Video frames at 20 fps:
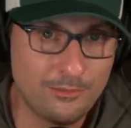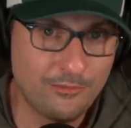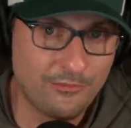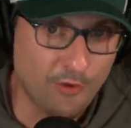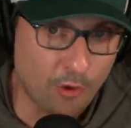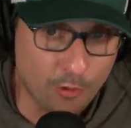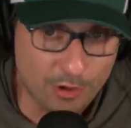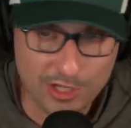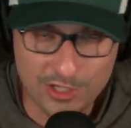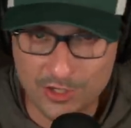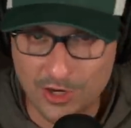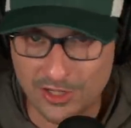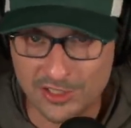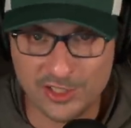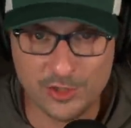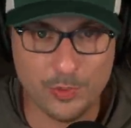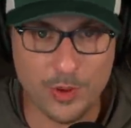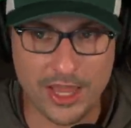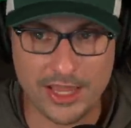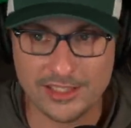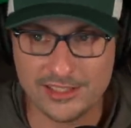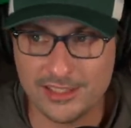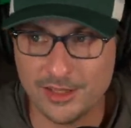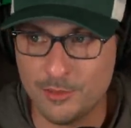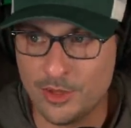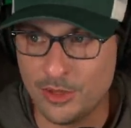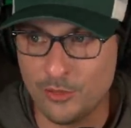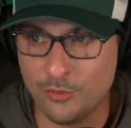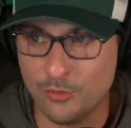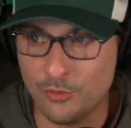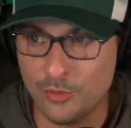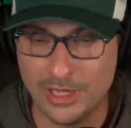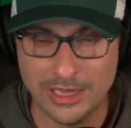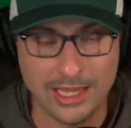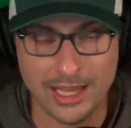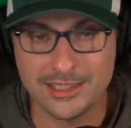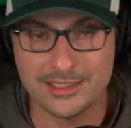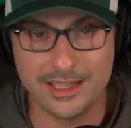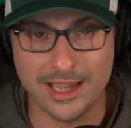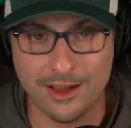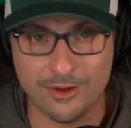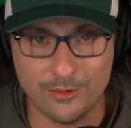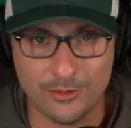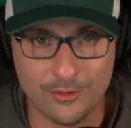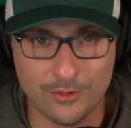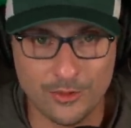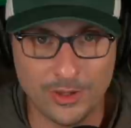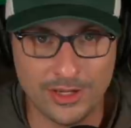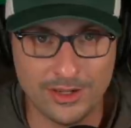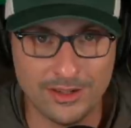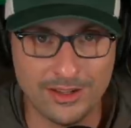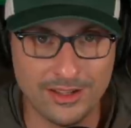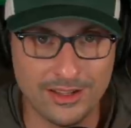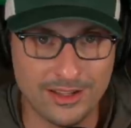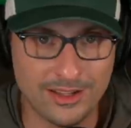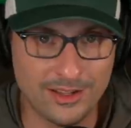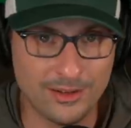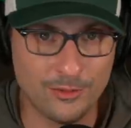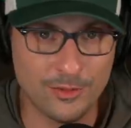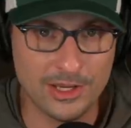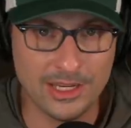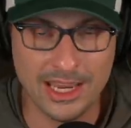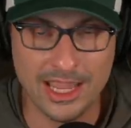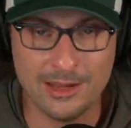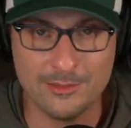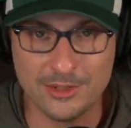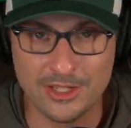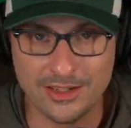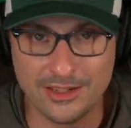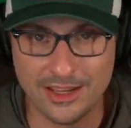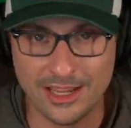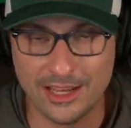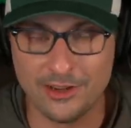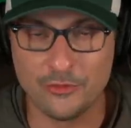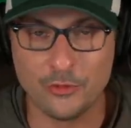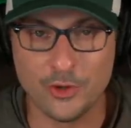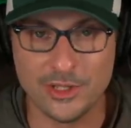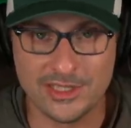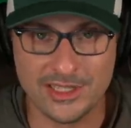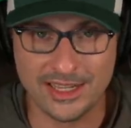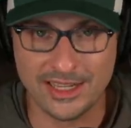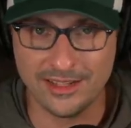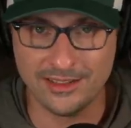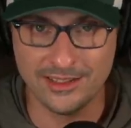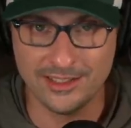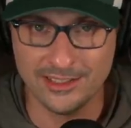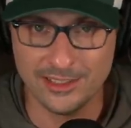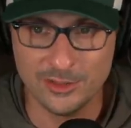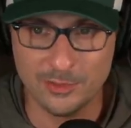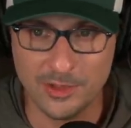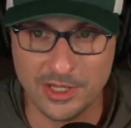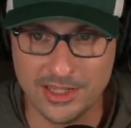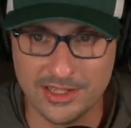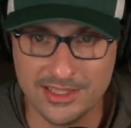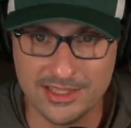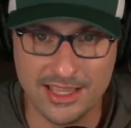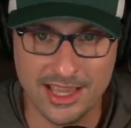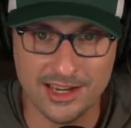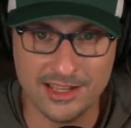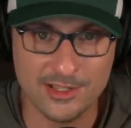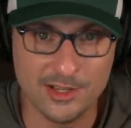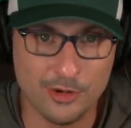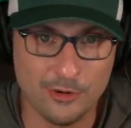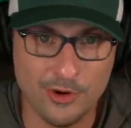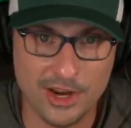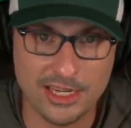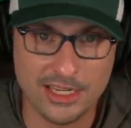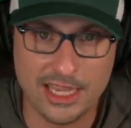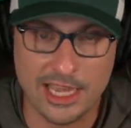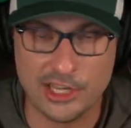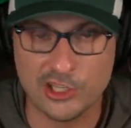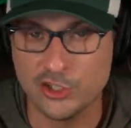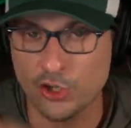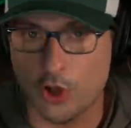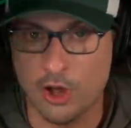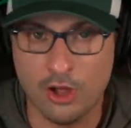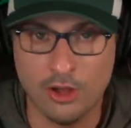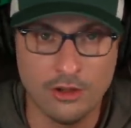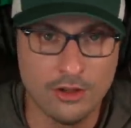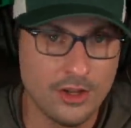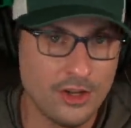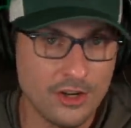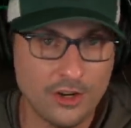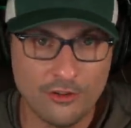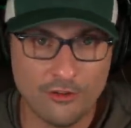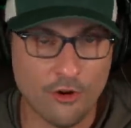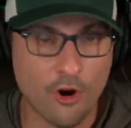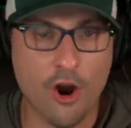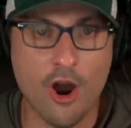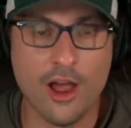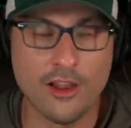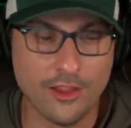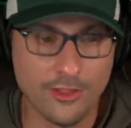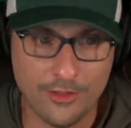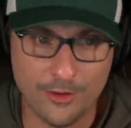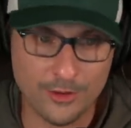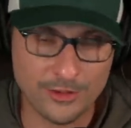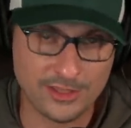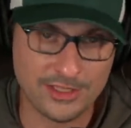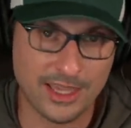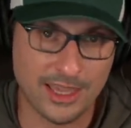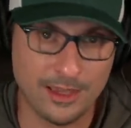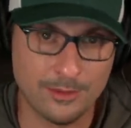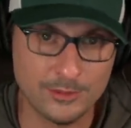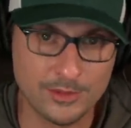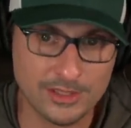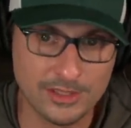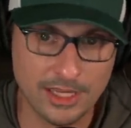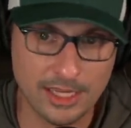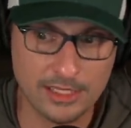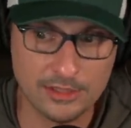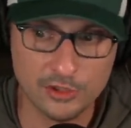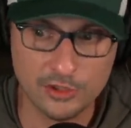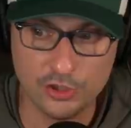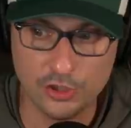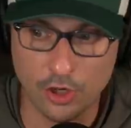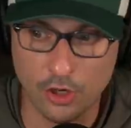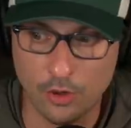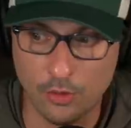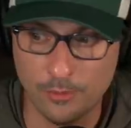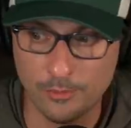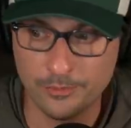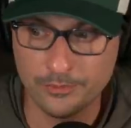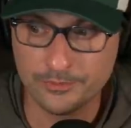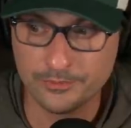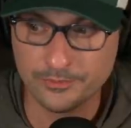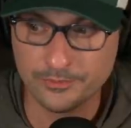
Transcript: focused on space. I mean, we lucked out when uh, we named it Androids and Aliens because that is a great catch-all for all of those games. And so